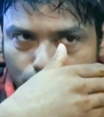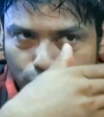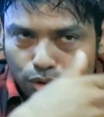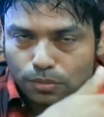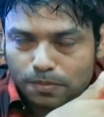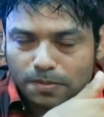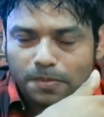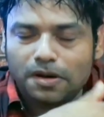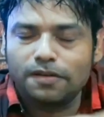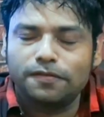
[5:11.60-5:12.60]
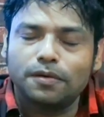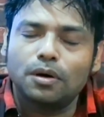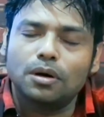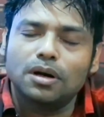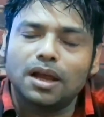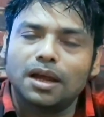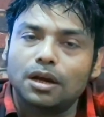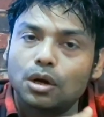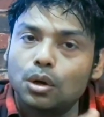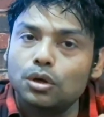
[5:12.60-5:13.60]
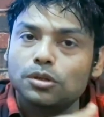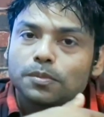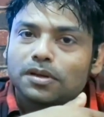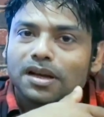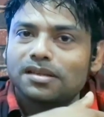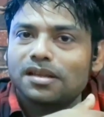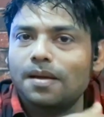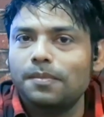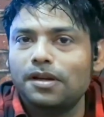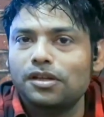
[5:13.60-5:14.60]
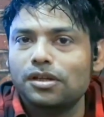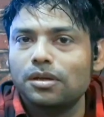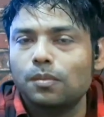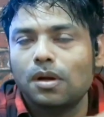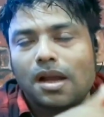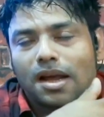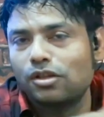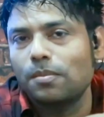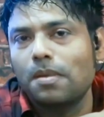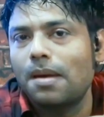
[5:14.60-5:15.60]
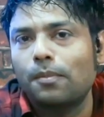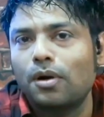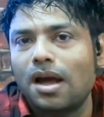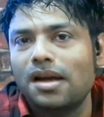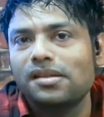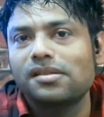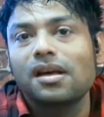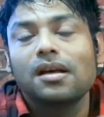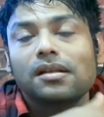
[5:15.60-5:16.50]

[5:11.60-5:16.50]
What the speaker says: to prepare for a closed book examination, one has to memorize